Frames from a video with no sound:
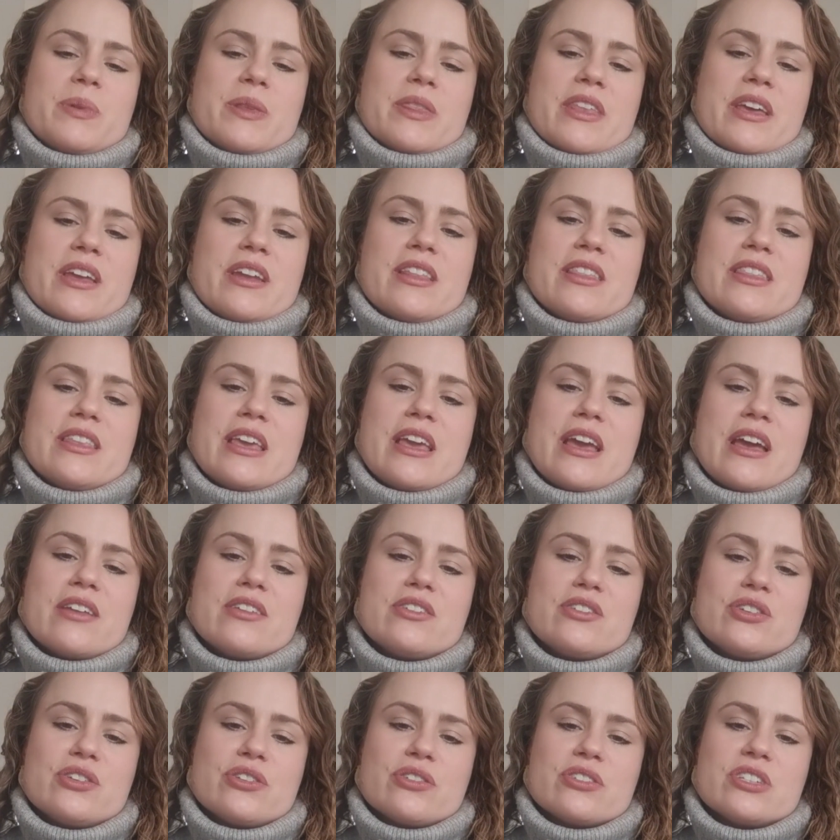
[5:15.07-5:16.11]
but then in the
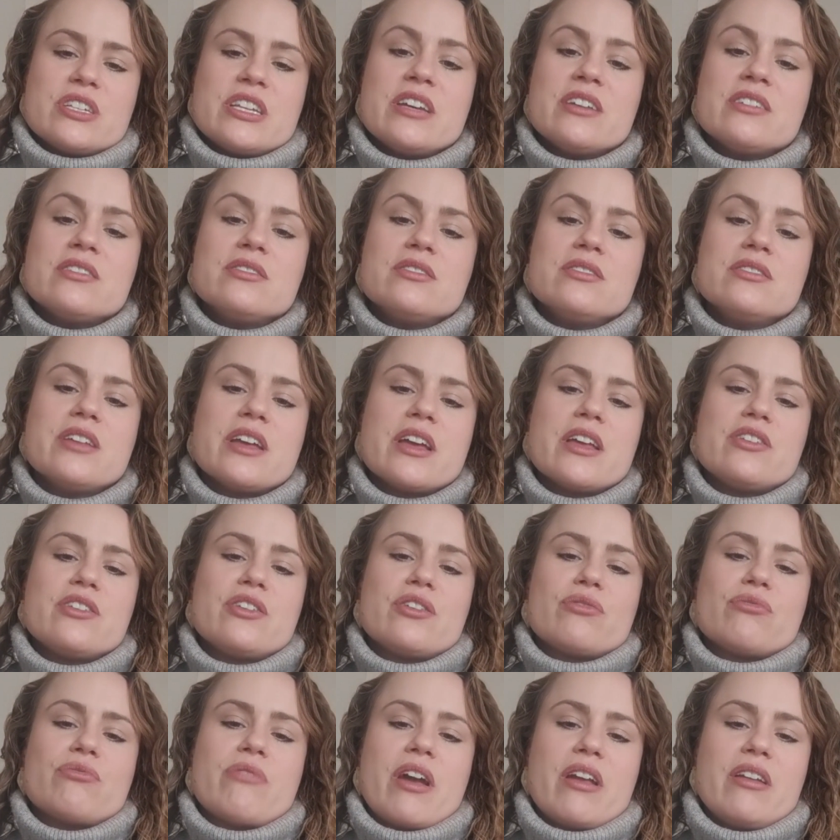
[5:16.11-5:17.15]
end you're tilled and
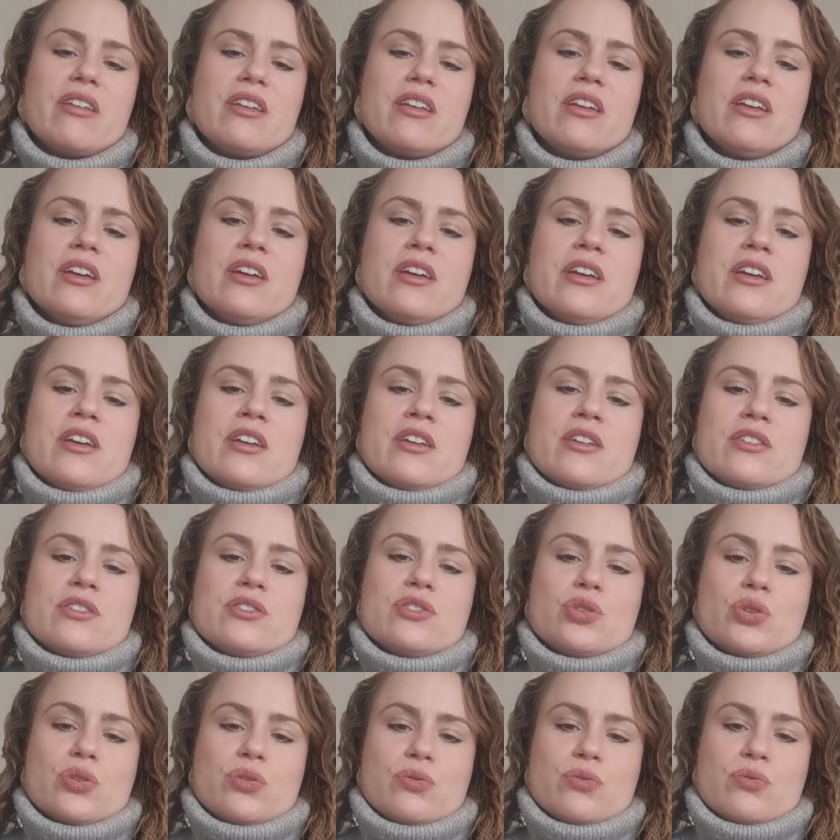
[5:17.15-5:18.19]
you're ready
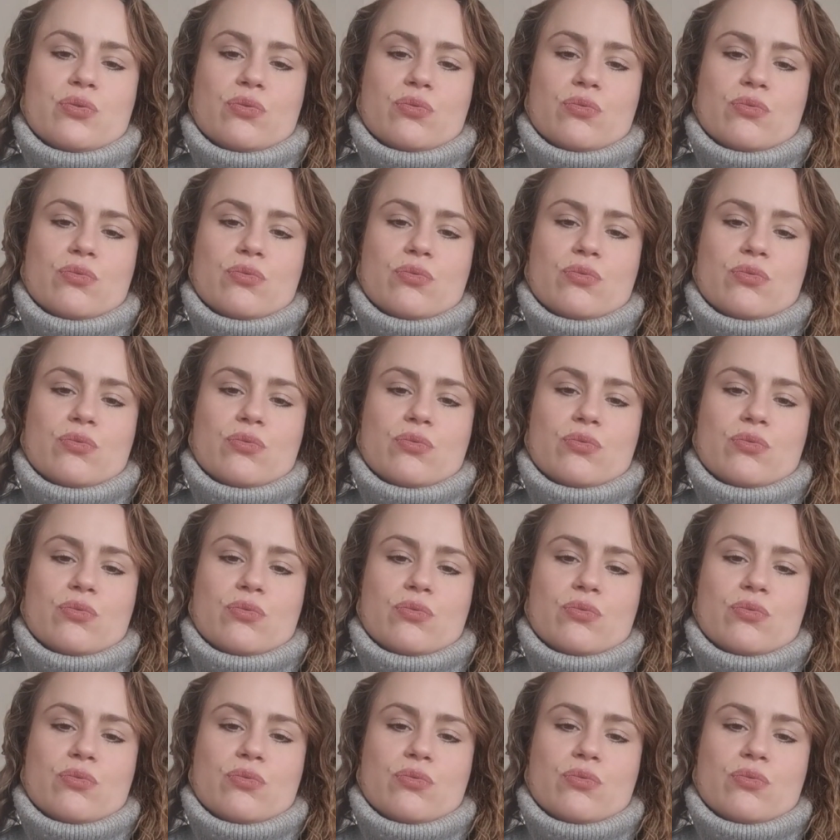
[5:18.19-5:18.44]
to